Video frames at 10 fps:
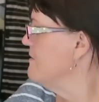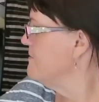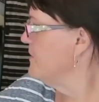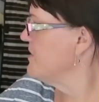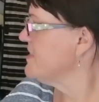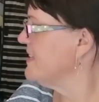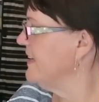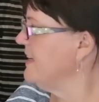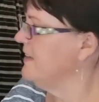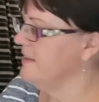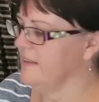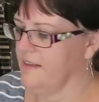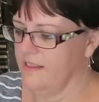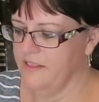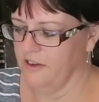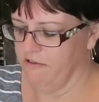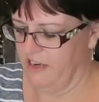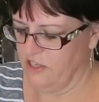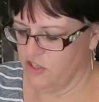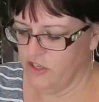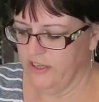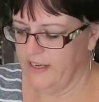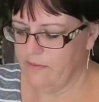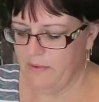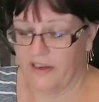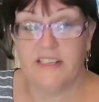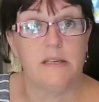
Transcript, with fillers: Firstly, the Grinch. Couldn't leave him behind.